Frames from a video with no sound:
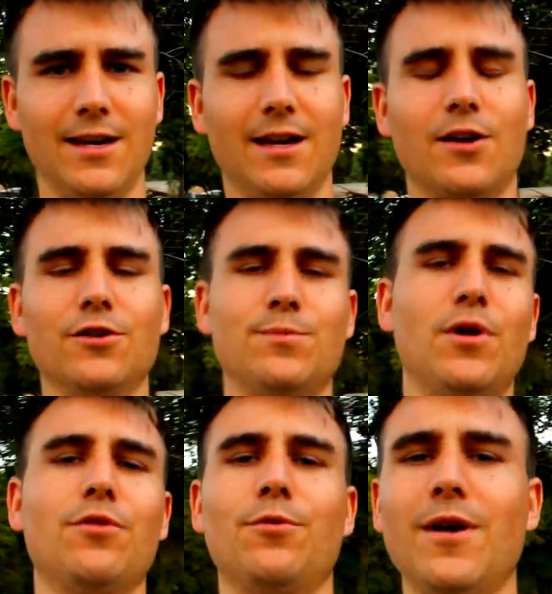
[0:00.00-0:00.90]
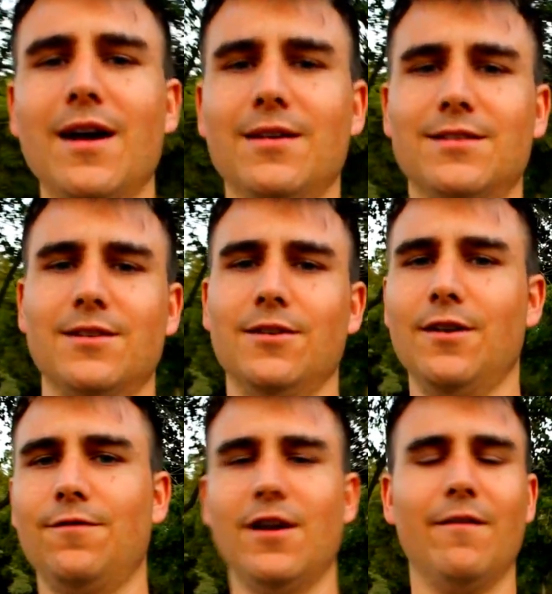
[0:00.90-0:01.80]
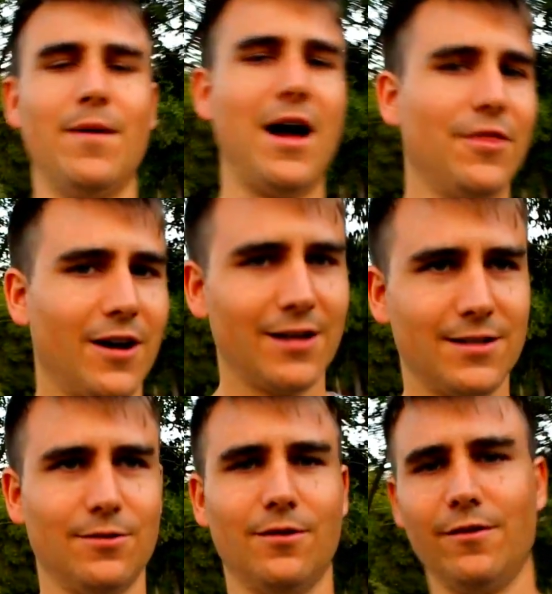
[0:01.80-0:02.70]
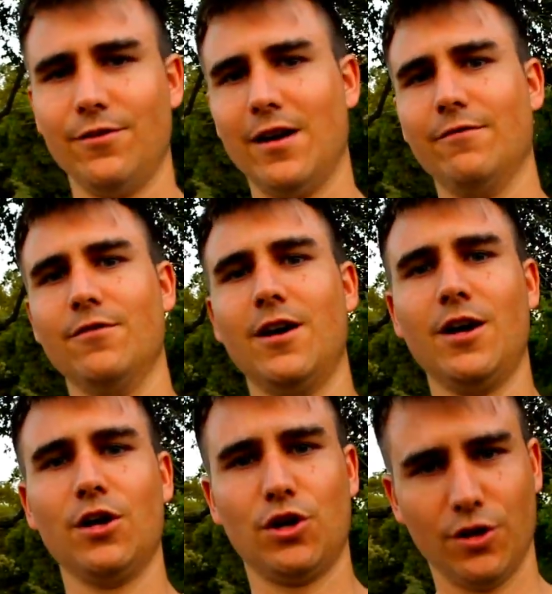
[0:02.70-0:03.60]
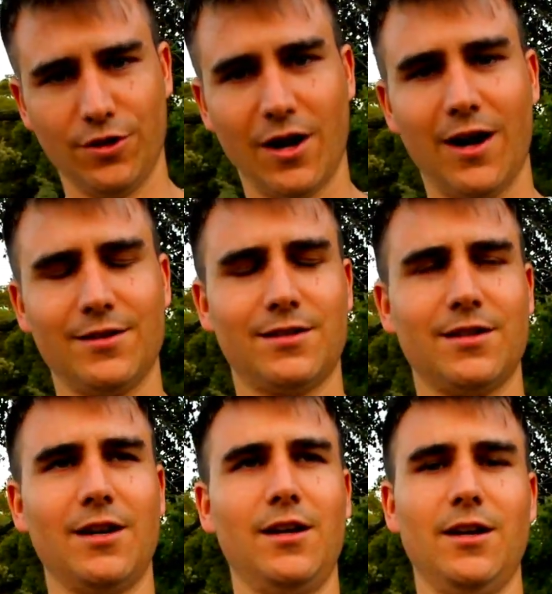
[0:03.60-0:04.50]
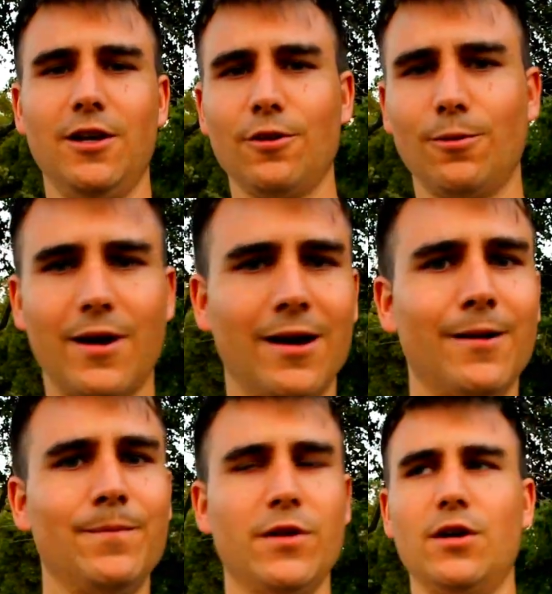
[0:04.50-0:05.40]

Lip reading: It goes both ways. So if you have bad thoughts or if you have good thoughts, either way,